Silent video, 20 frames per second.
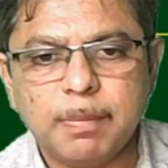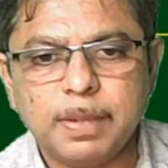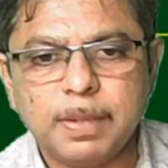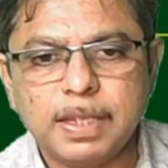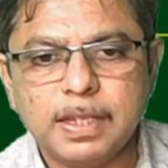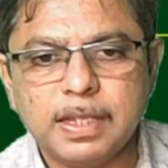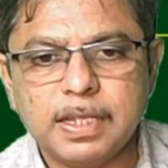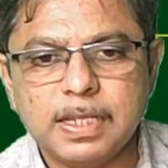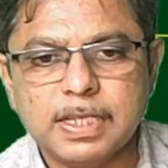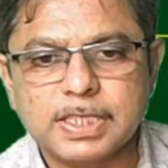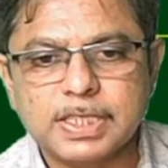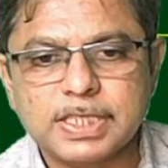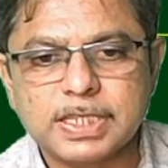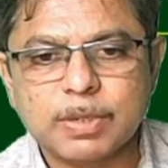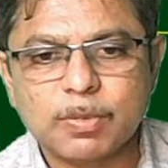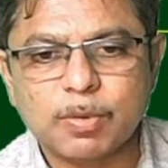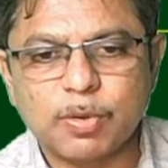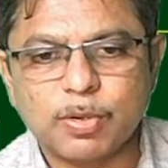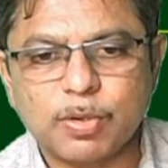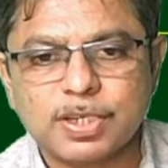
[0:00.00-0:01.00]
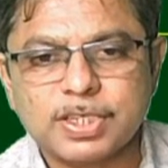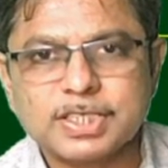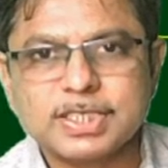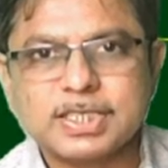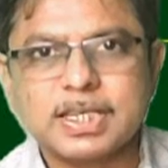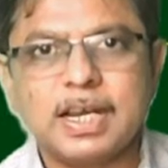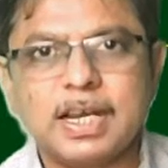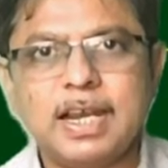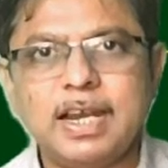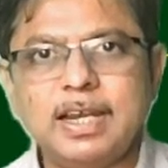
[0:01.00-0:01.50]
is equal to this
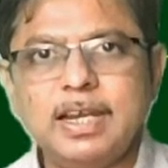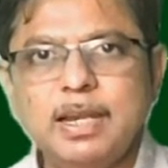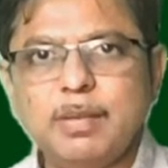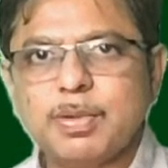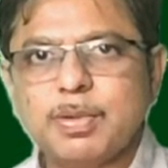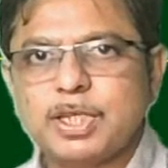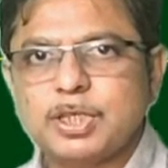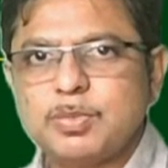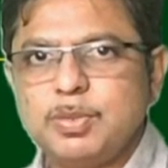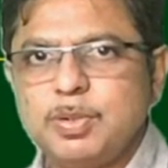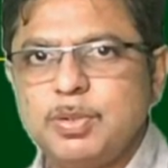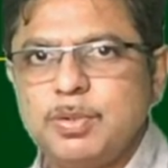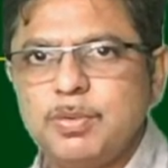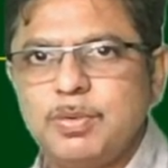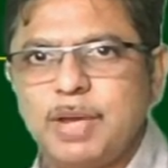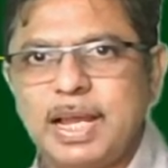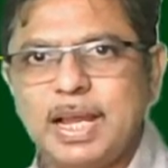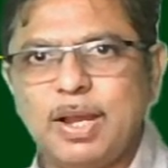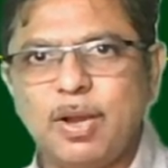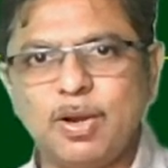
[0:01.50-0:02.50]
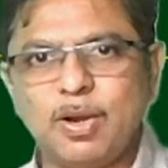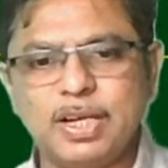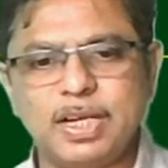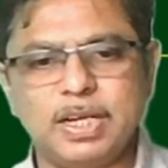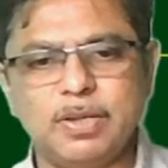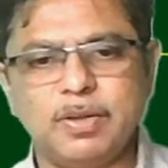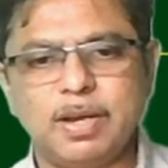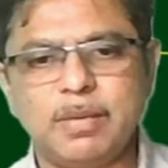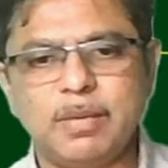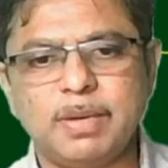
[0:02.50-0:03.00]
difference between y coordinate
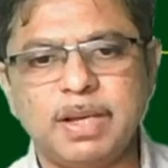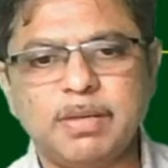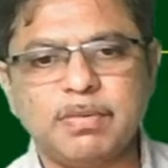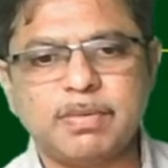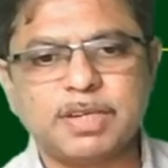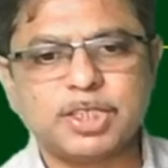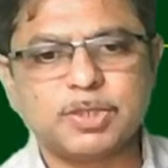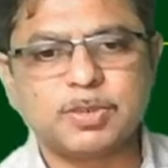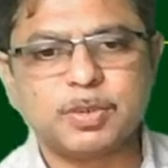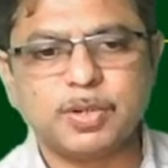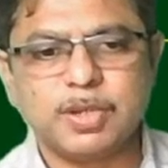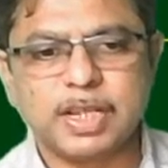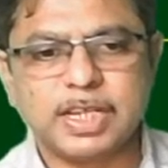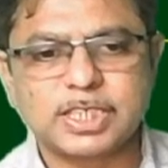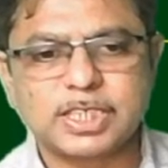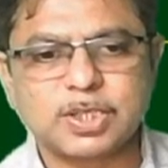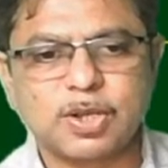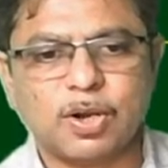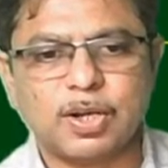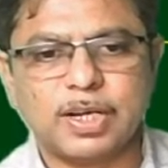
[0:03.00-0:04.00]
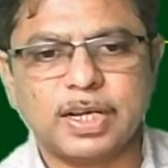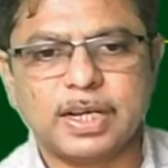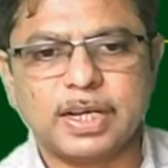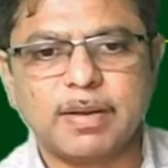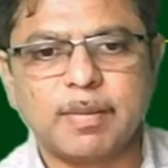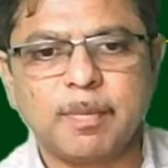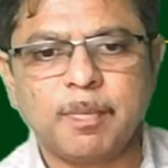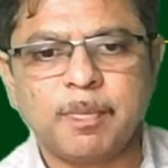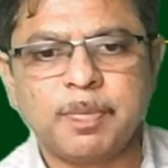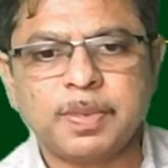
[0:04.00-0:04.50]
divided by difference between x coordinate,
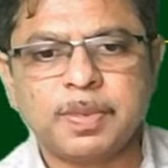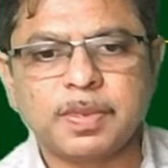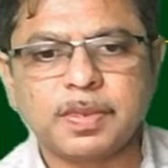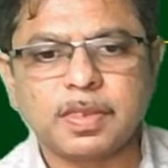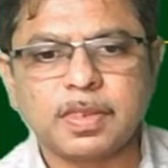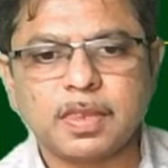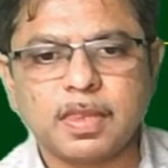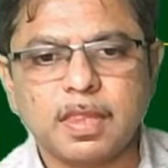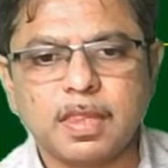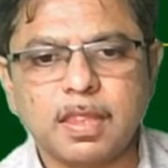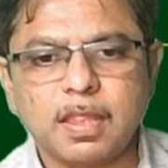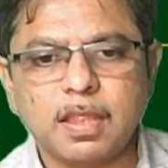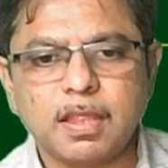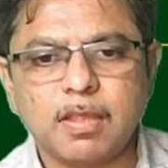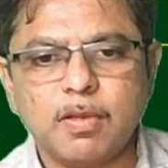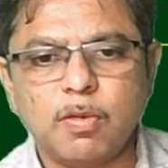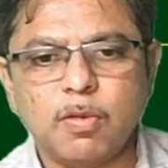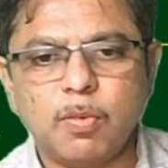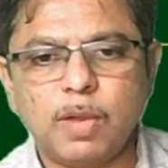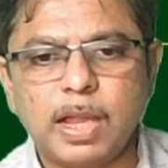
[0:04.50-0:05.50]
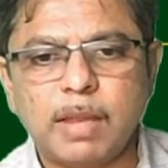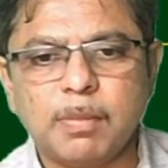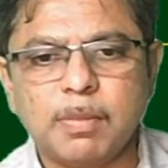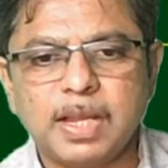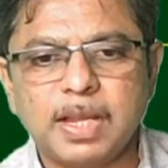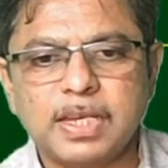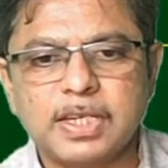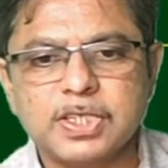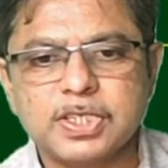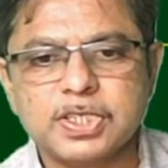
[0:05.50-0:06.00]
y
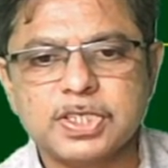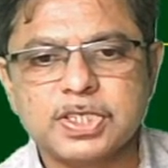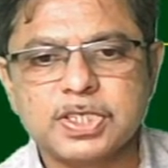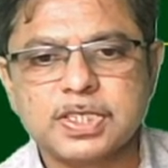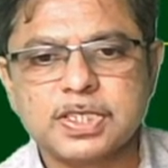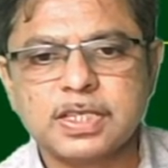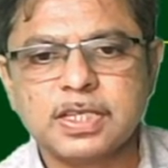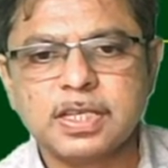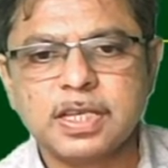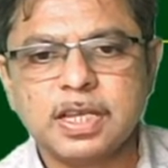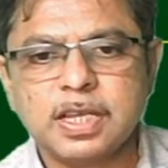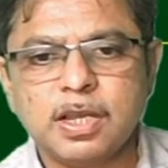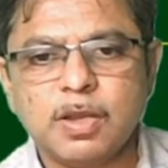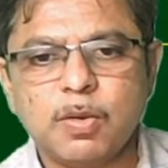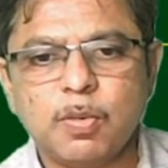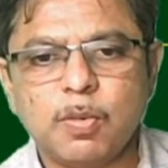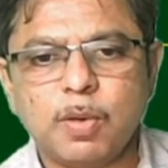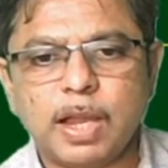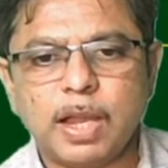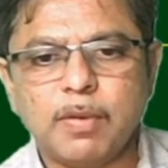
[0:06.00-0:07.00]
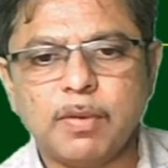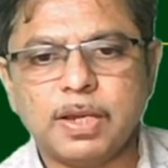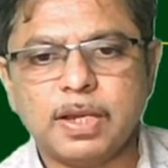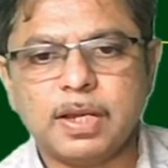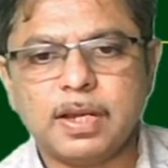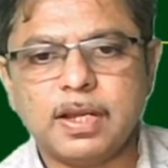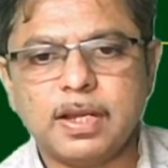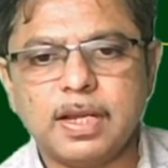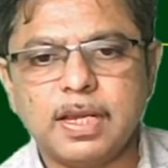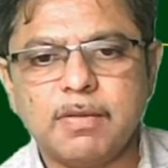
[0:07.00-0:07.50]
minus y1
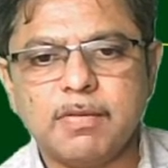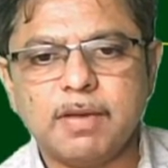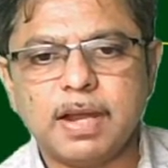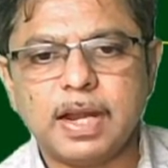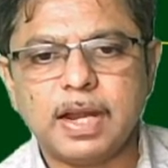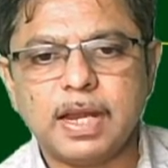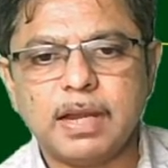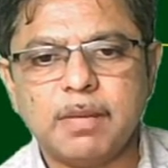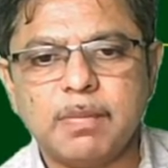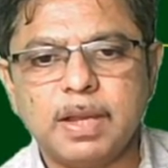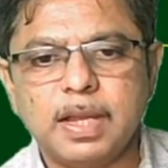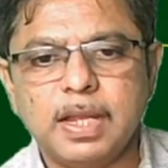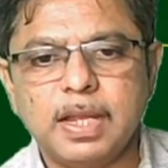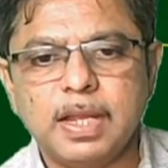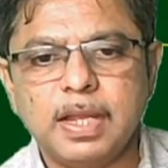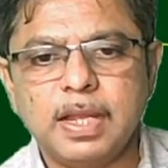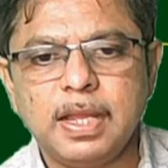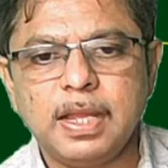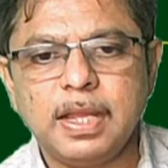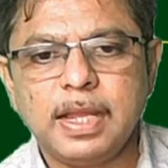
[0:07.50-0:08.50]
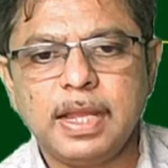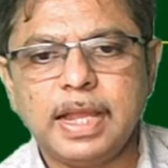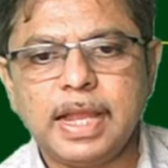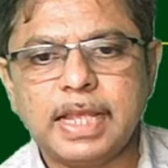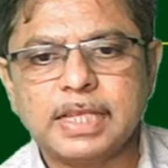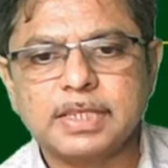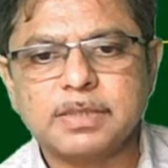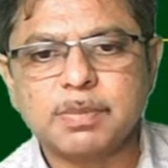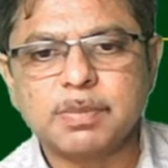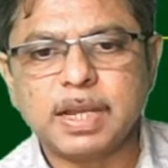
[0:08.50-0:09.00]
divided by
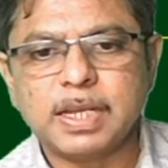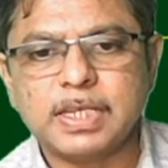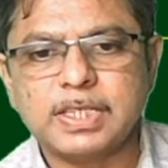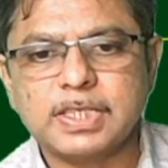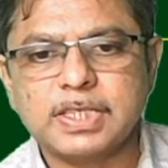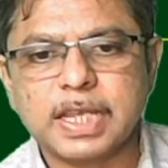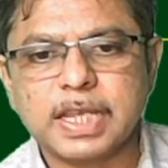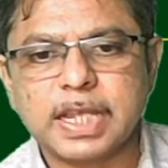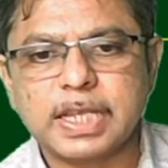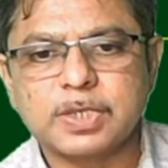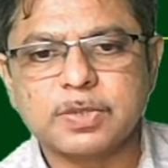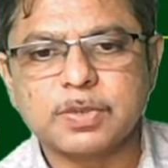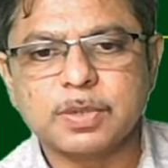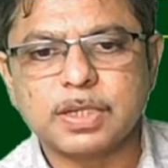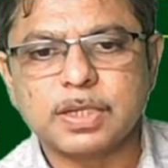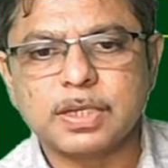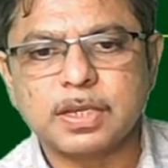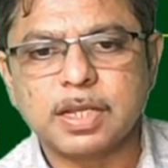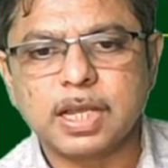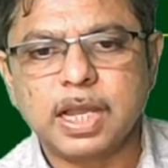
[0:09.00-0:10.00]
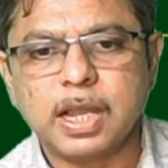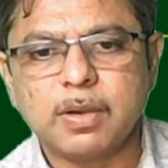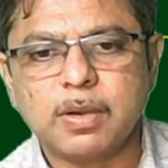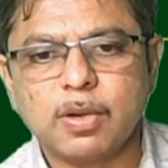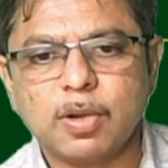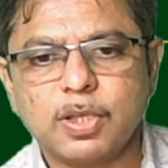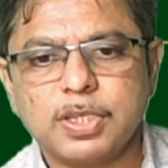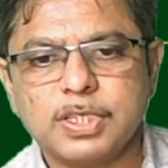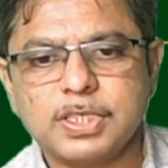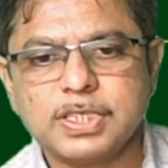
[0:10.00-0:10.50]
x minus x1. I will
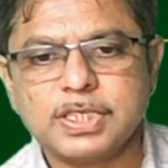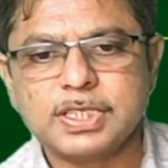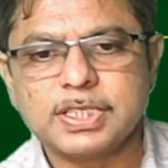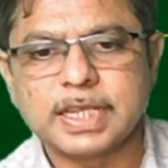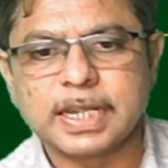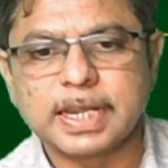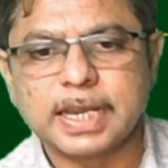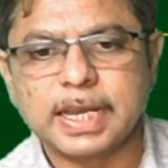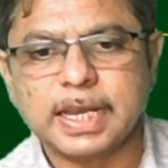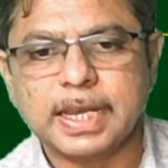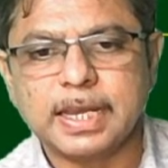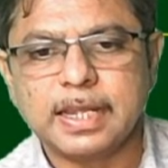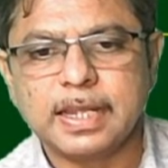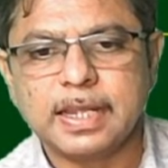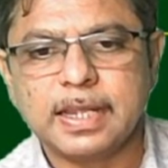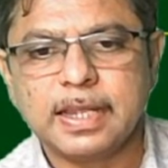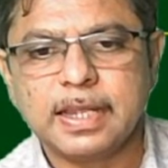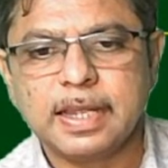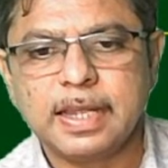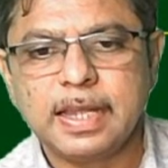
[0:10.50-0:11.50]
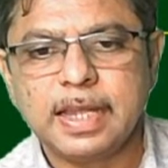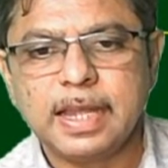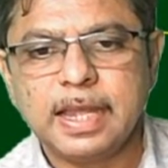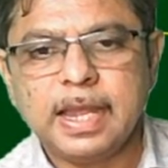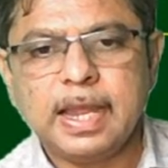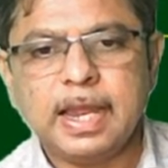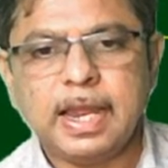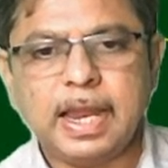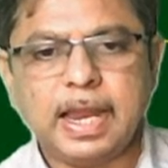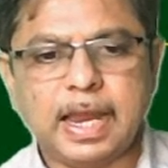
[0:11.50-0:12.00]
call this second.
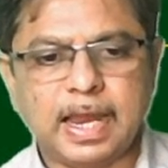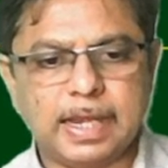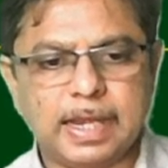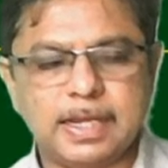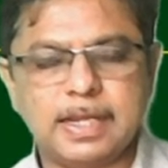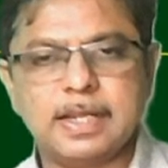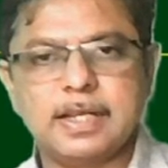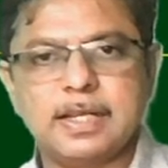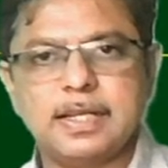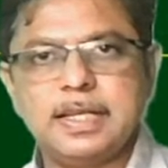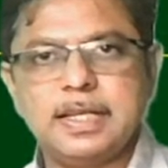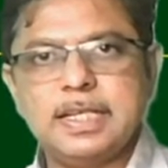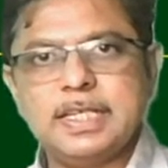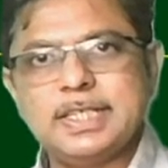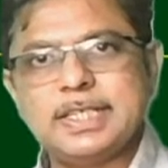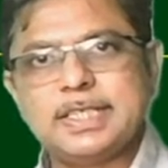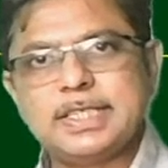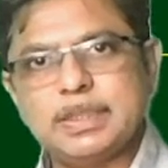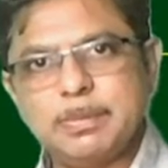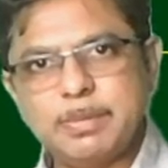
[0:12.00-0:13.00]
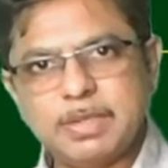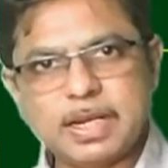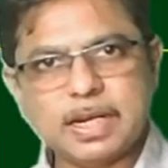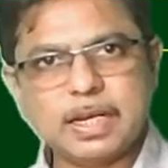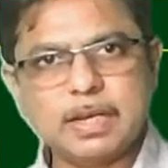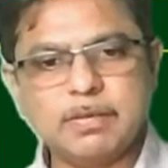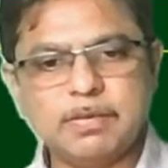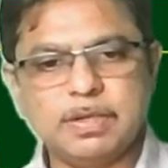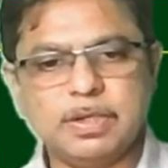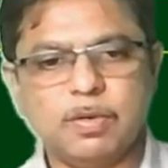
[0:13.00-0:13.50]
And similarly
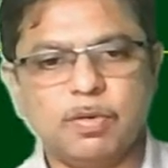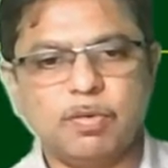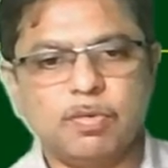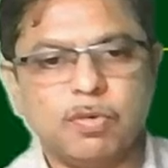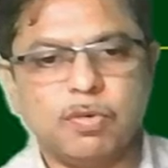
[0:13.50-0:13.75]
we go for